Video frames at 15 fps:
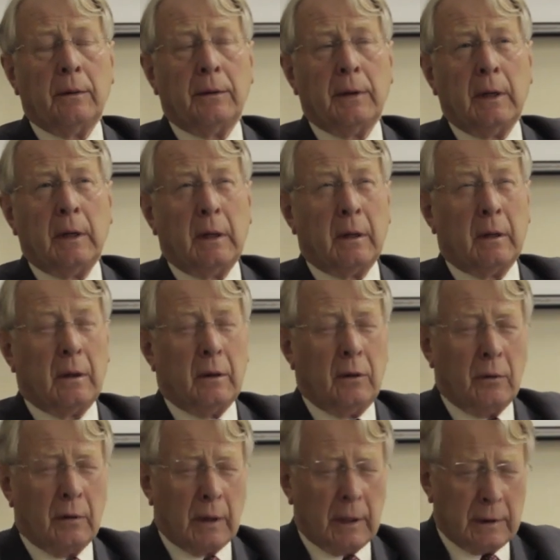the
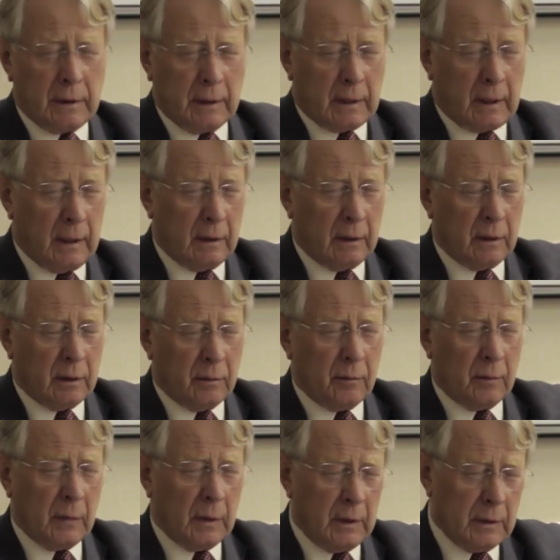United
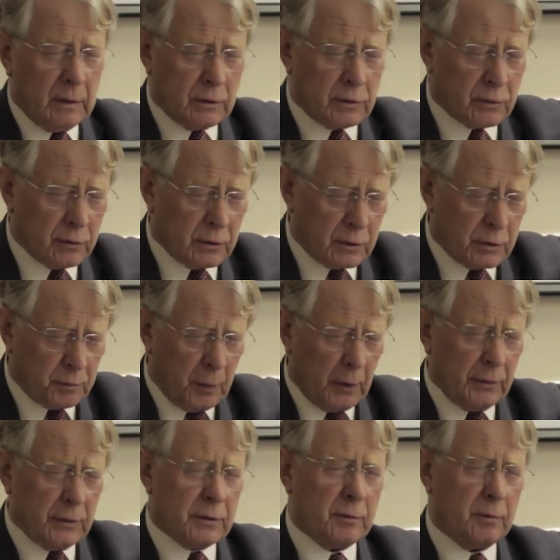Kingdom is
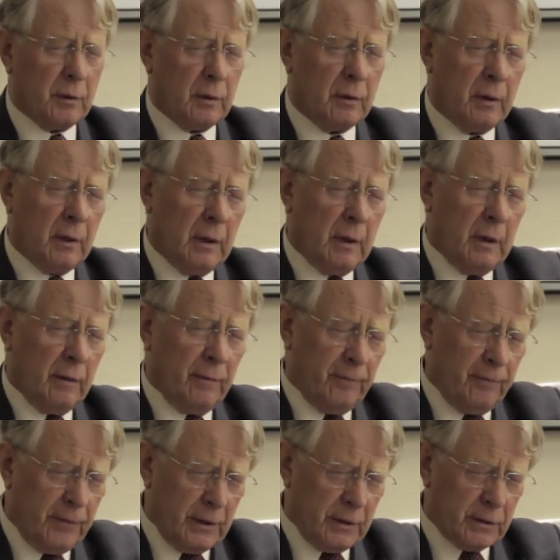responsible
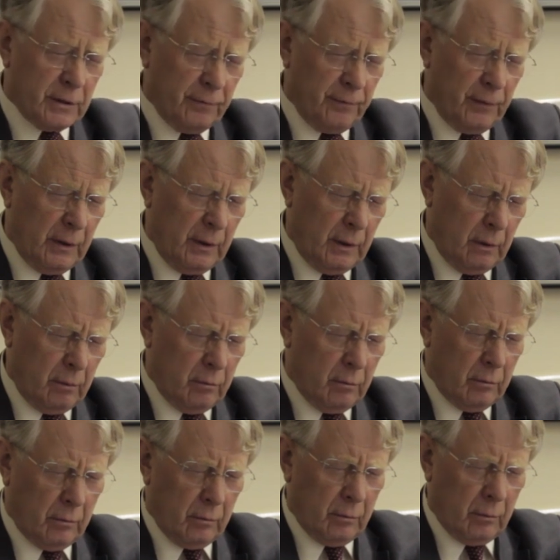vis-a-vis
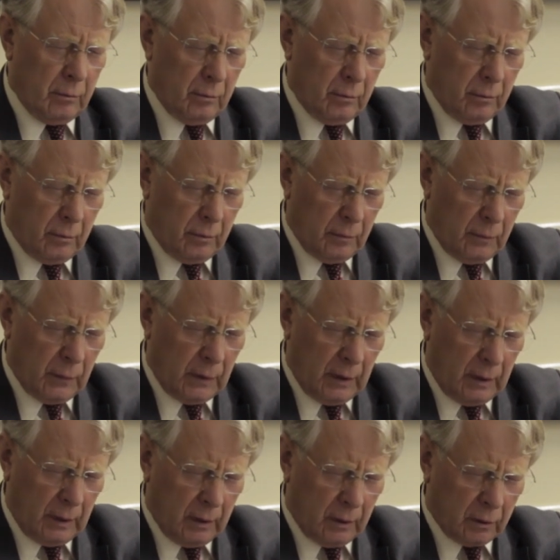
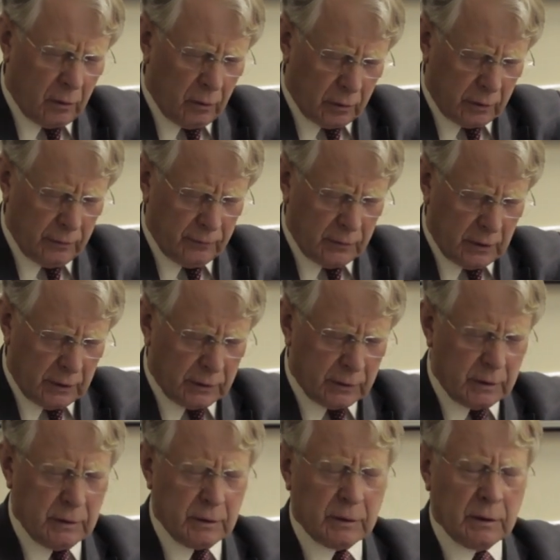the Court of
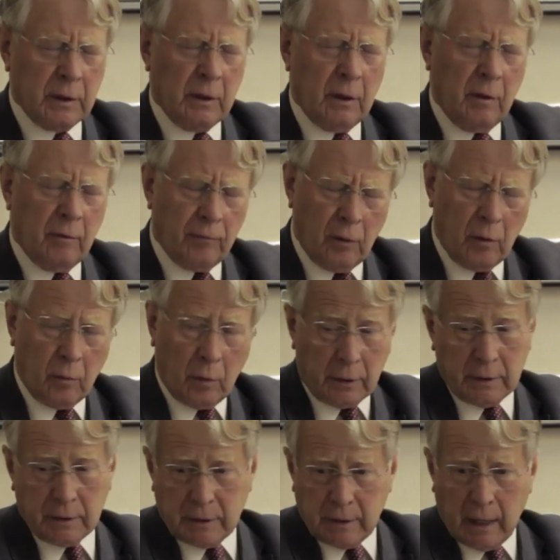Justice for
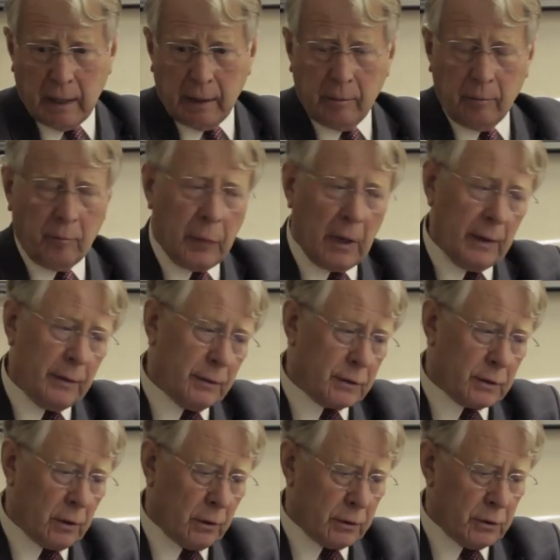what is done by the
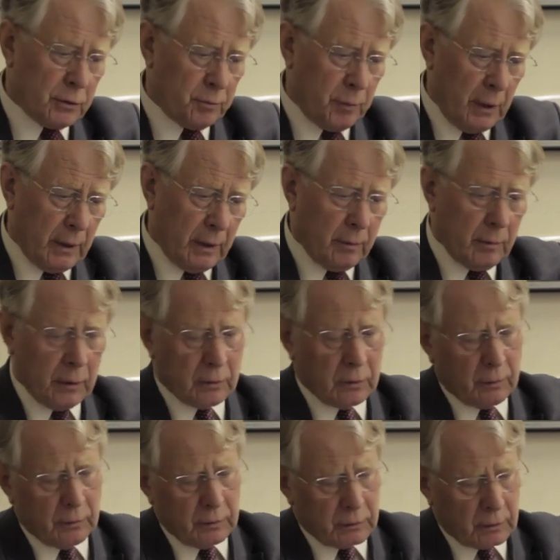Scottish Parliament
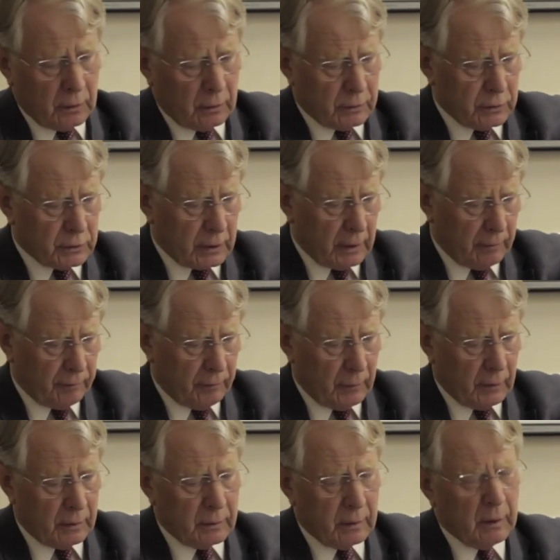or the Scottish
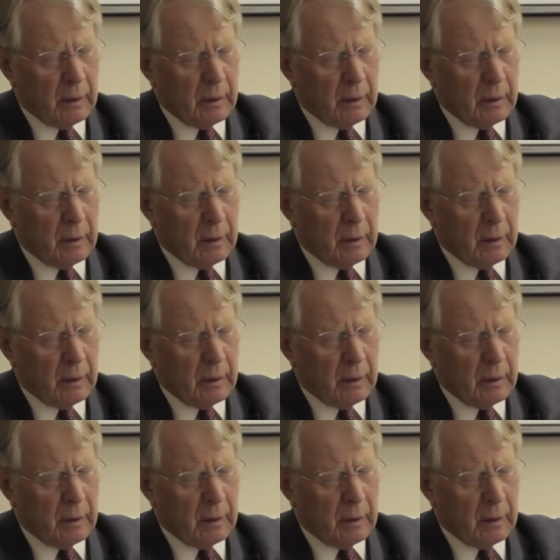Government,